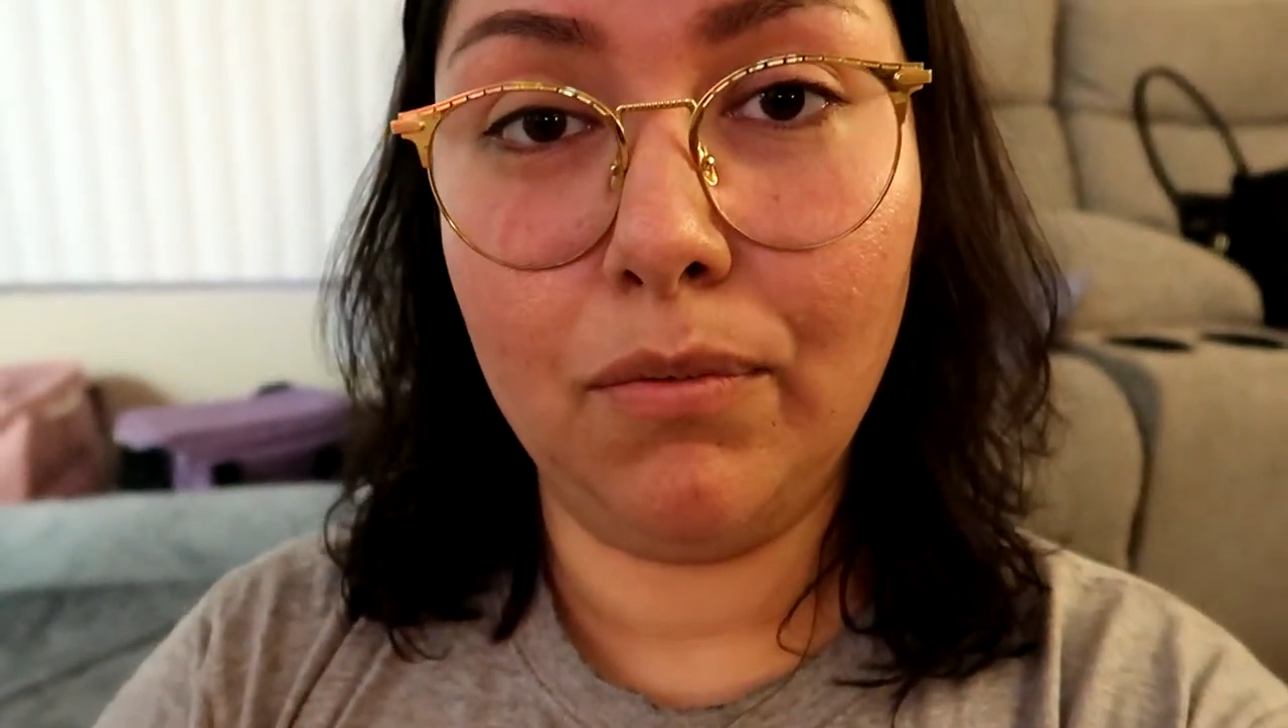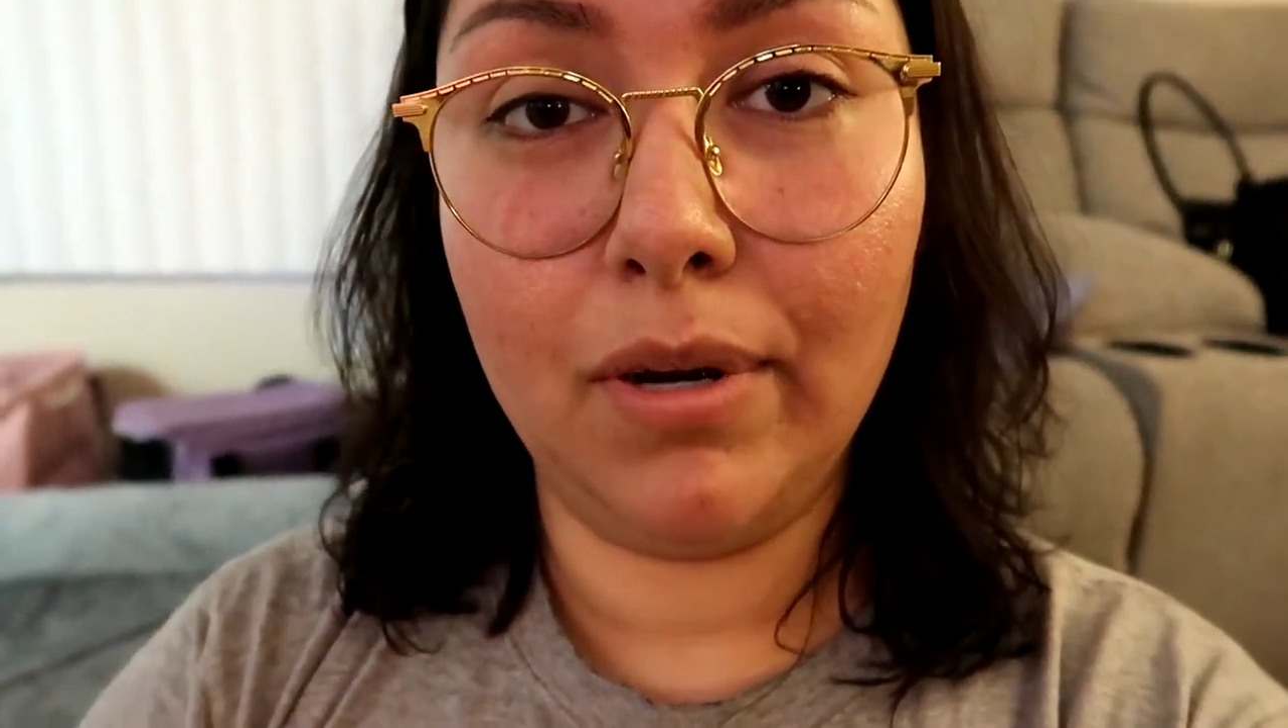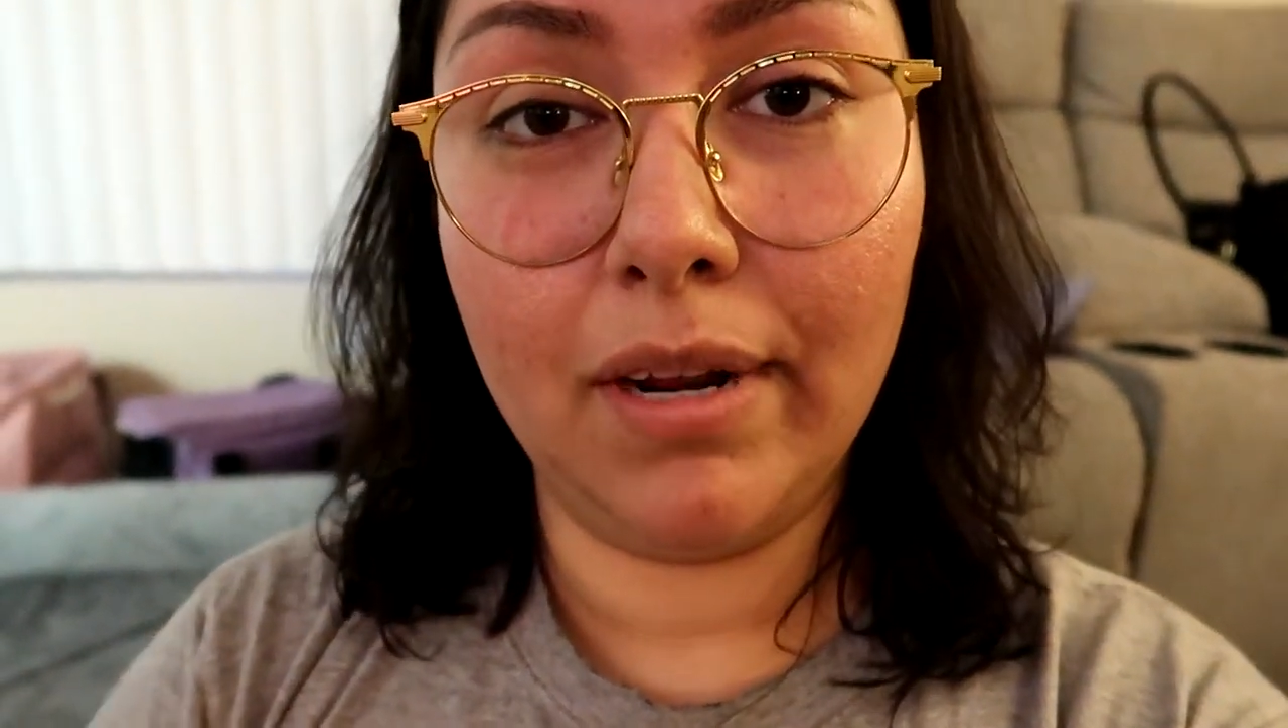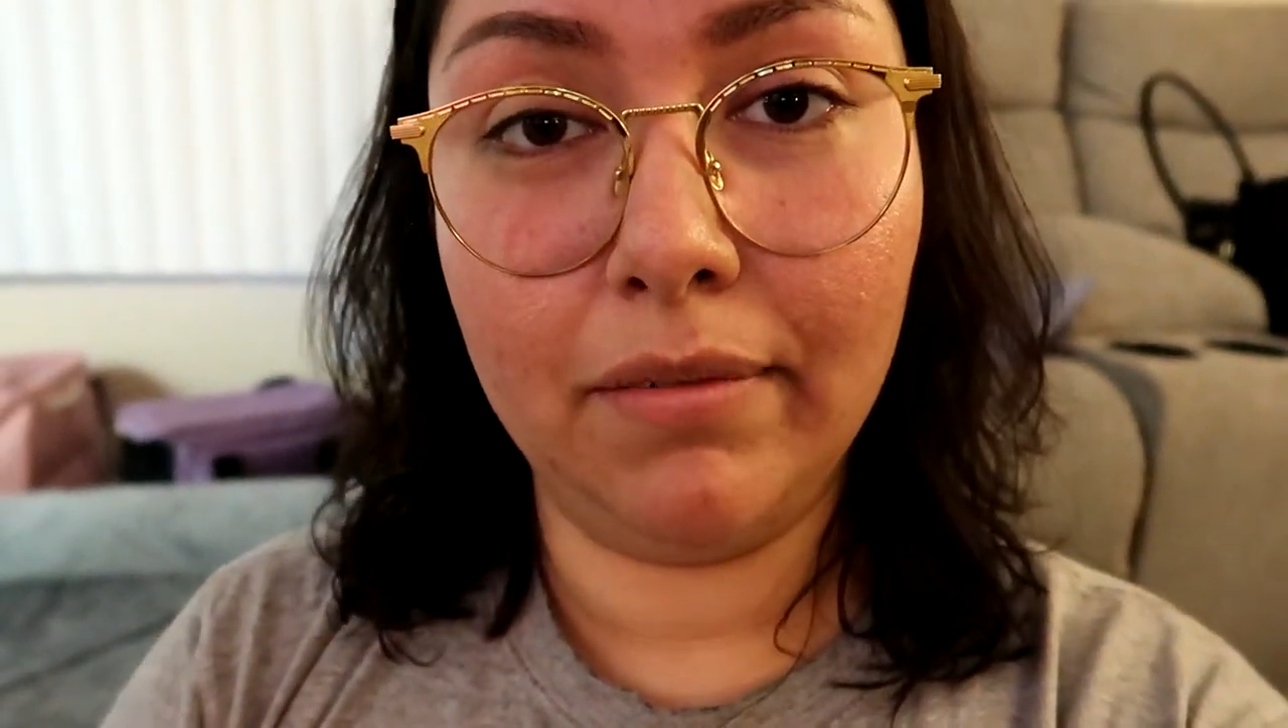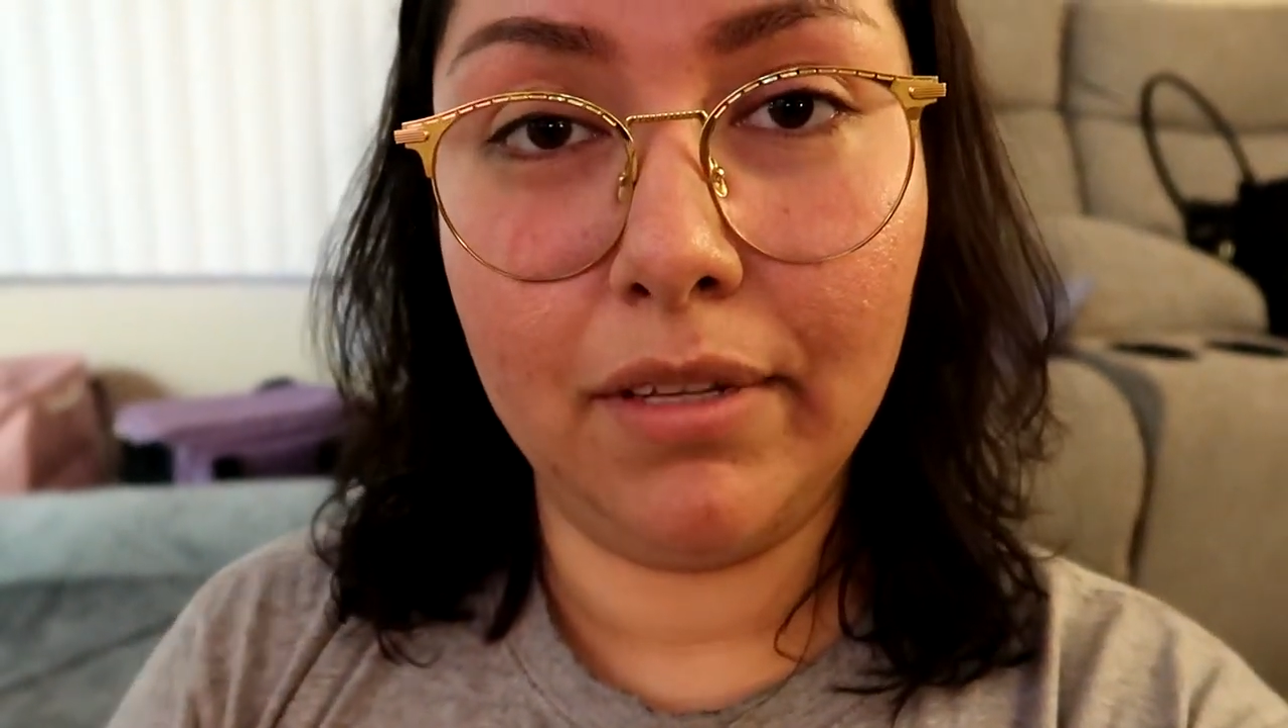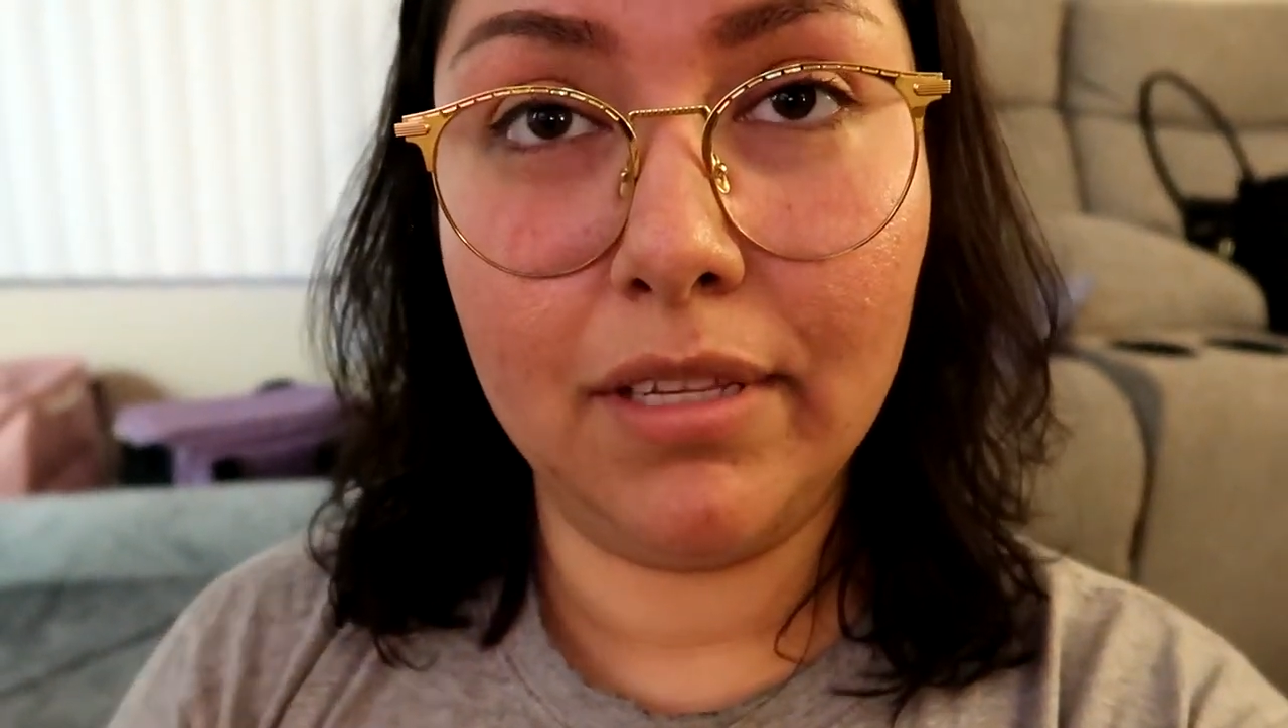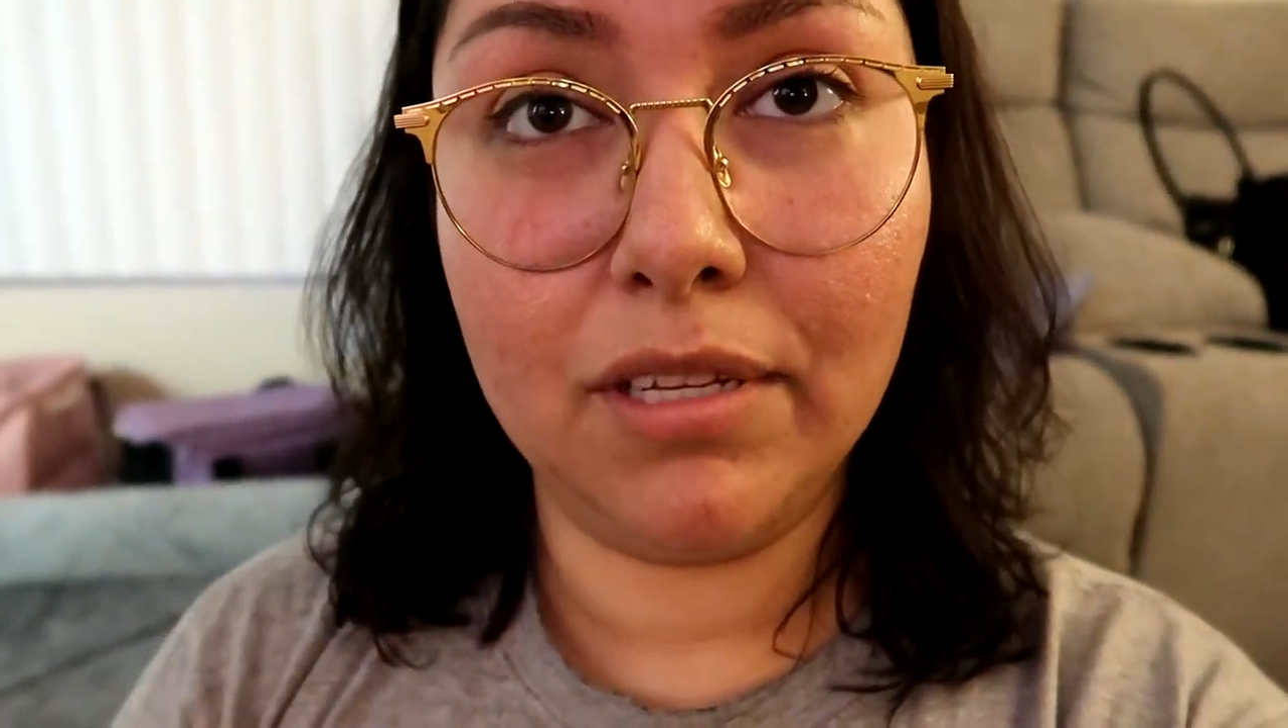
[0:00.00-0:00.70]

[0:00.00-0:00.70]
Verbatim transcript: whatever the